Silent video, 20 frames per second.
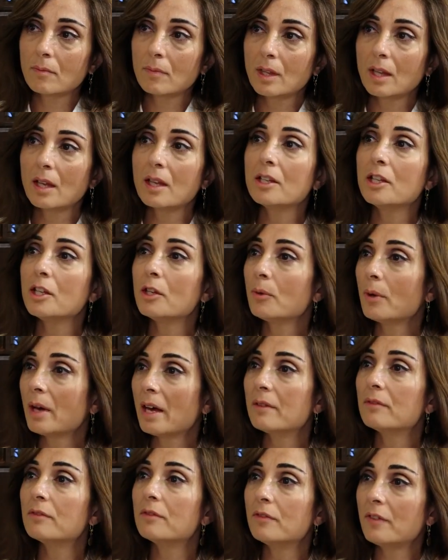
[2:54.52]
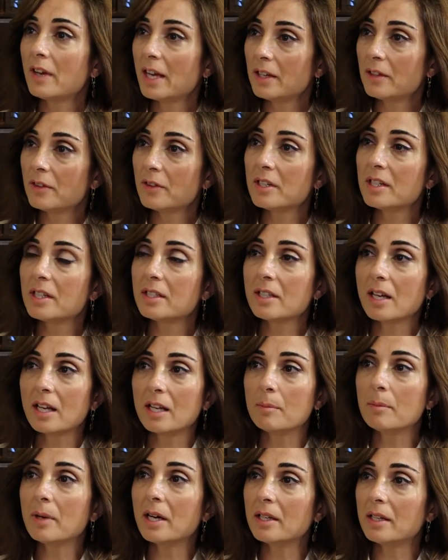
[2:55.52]
And you have faith in the
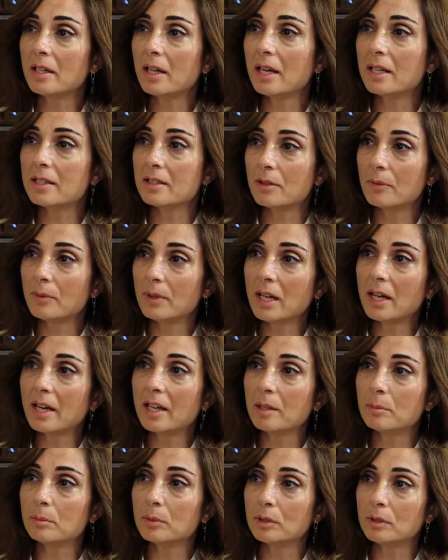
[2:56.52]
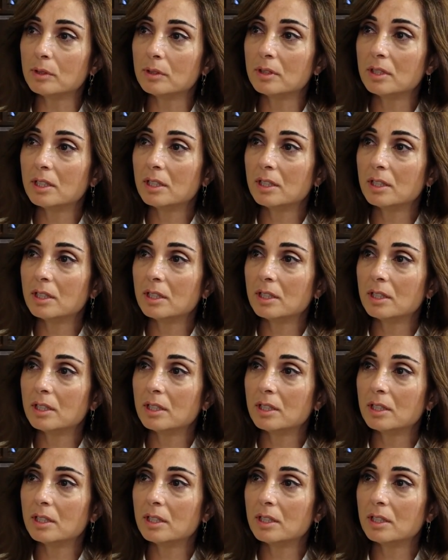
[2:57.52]
Taliban as a reliable